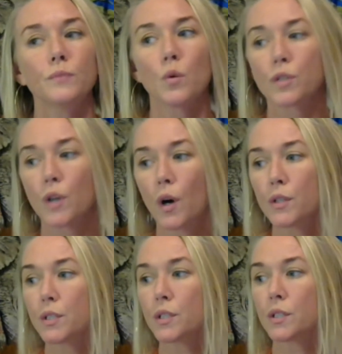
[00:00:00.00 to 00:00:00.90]
We're
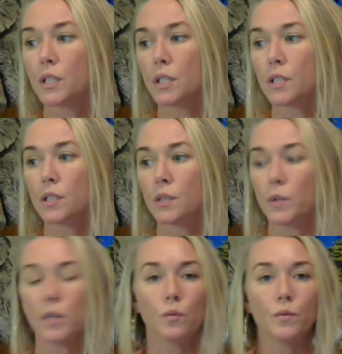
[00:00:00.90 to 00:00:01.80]
taught that
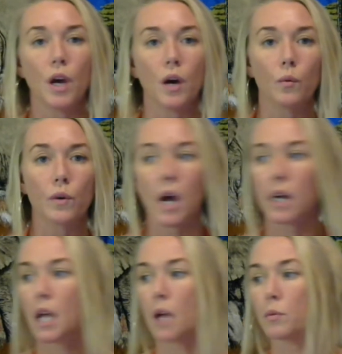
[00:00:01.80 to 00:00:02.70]
we don't know, we're not
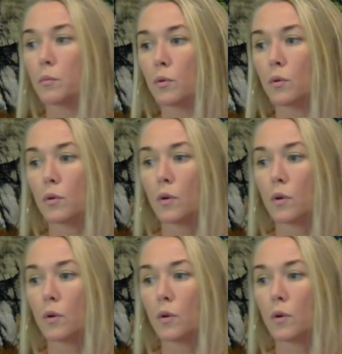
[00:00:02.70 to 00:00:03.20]
capable,